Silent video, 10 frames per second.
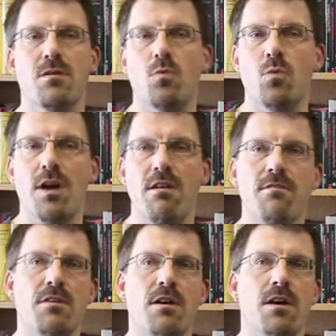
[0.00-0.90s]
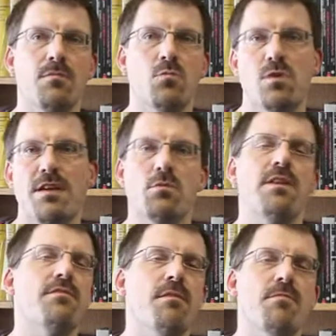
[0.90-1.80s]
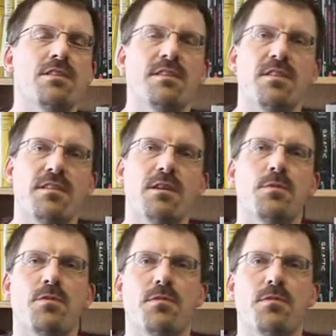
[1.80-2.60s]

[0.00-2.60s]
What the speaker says: wherever I'm, whatever I'm writing at the time that